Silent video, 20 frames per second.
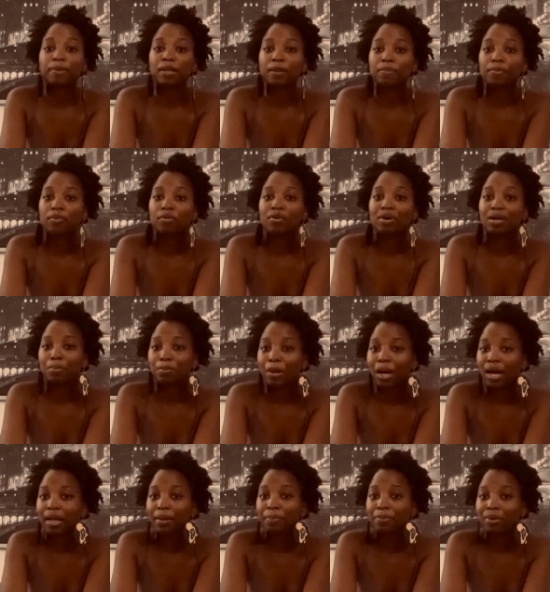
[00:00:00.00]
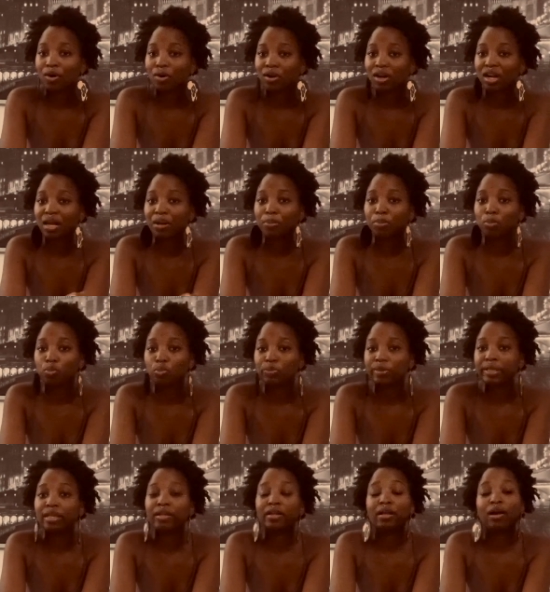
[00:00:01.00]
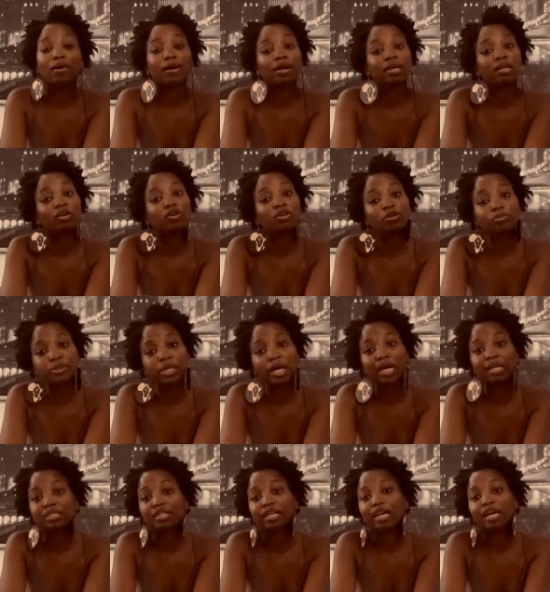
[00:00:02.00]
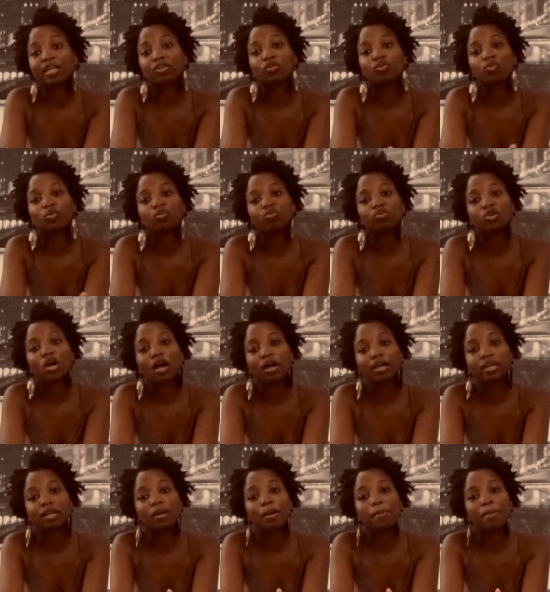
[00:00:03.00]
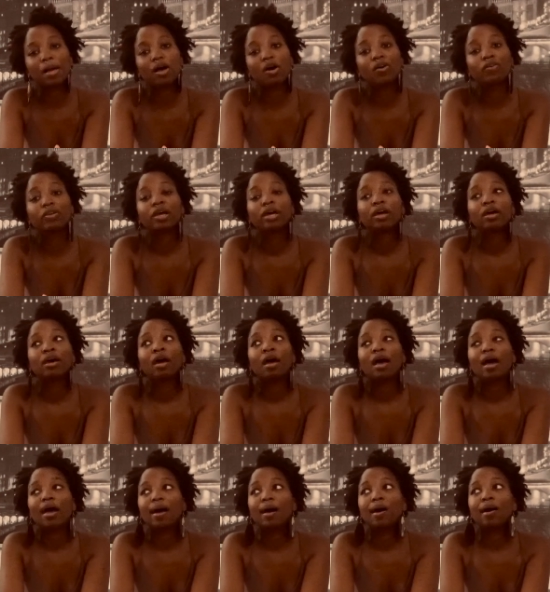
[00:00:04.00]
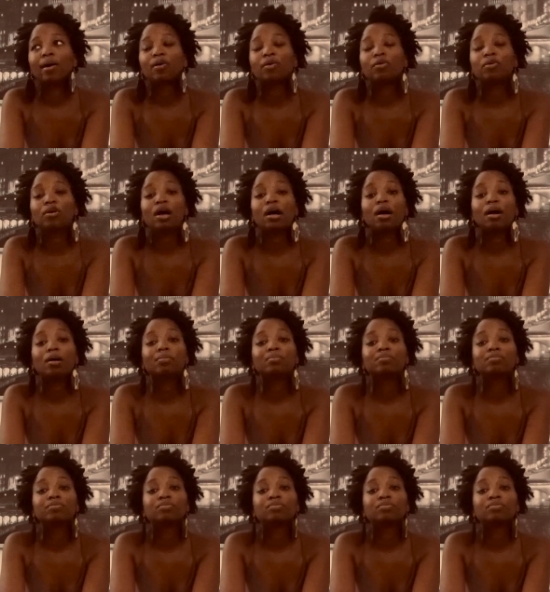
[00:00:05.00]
people in my program, we are in a group chat together and we were talking about how